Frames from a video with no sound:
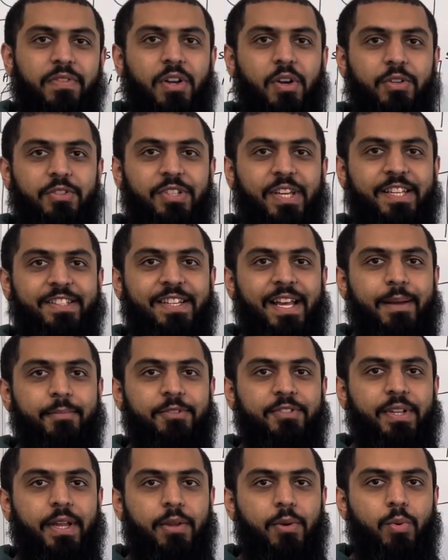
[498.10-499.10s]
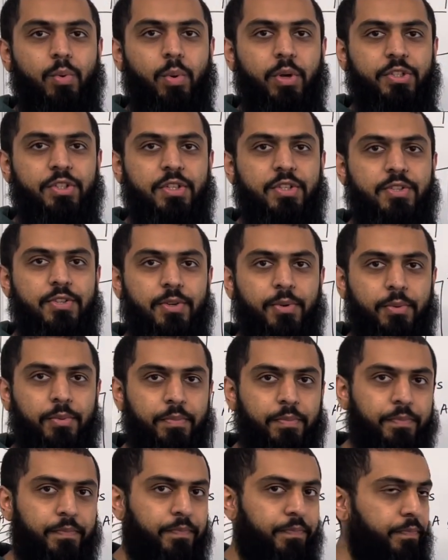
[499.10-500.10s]
on to exam style question 2.
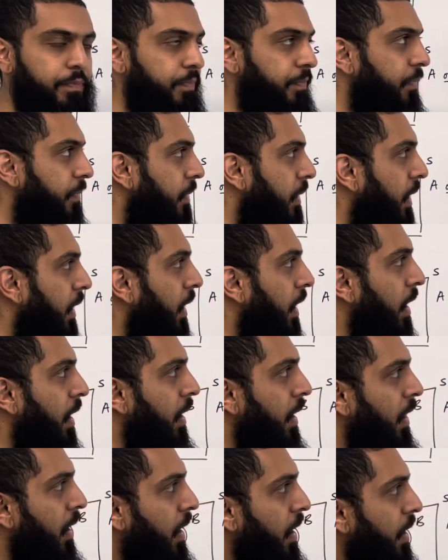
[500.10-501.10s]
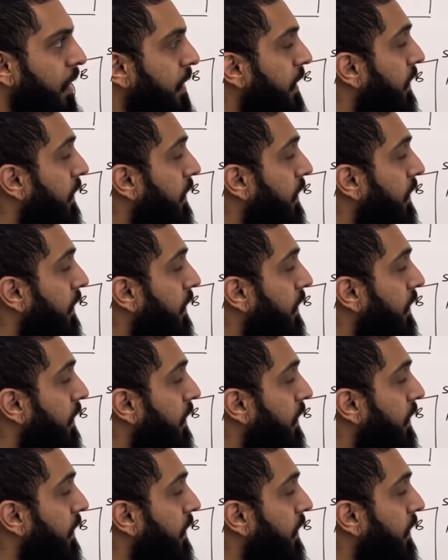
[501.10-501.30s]
The